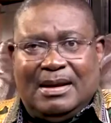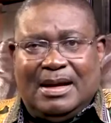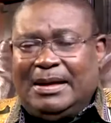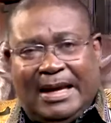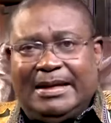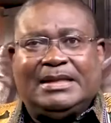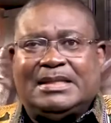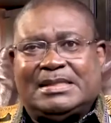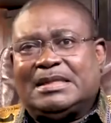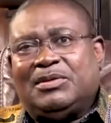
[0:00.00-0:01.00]
And end it
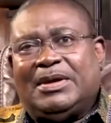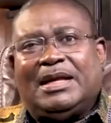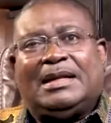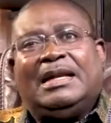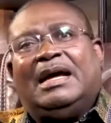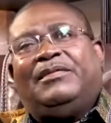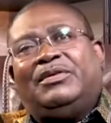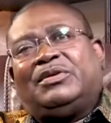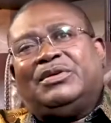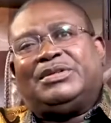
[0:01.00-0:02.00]
in such a way that love
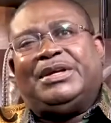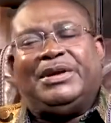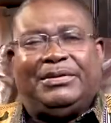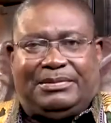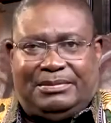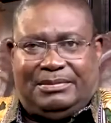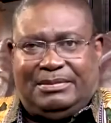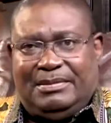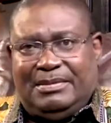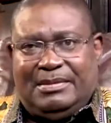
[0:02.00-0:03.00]
would continue.
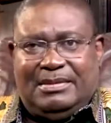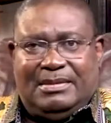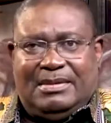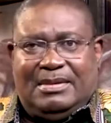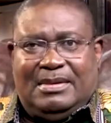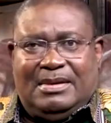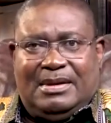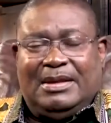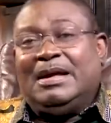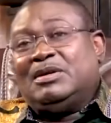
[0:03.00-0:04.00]

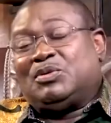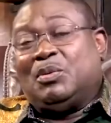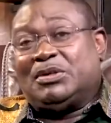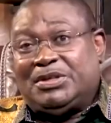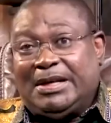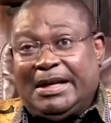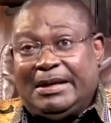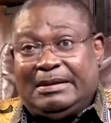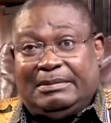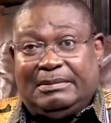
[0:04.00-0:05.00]
And that is what she did.
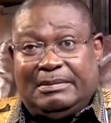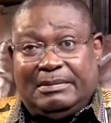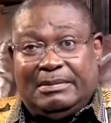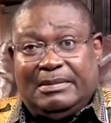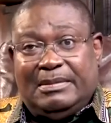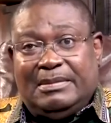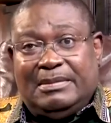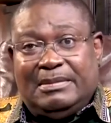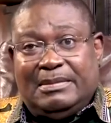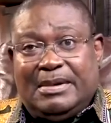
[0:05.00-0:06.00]

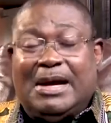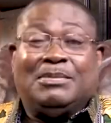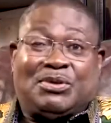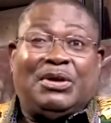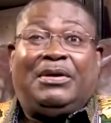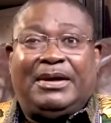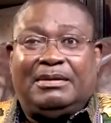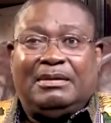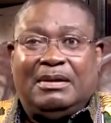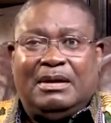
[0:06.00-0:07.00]
"I'm sorry."
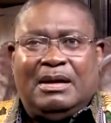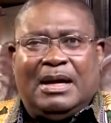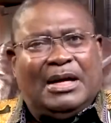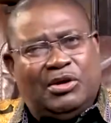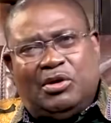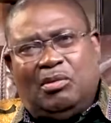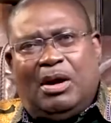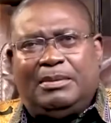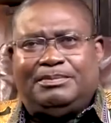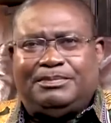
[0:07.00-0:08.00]
And you know
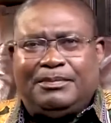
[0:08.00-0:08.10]
what?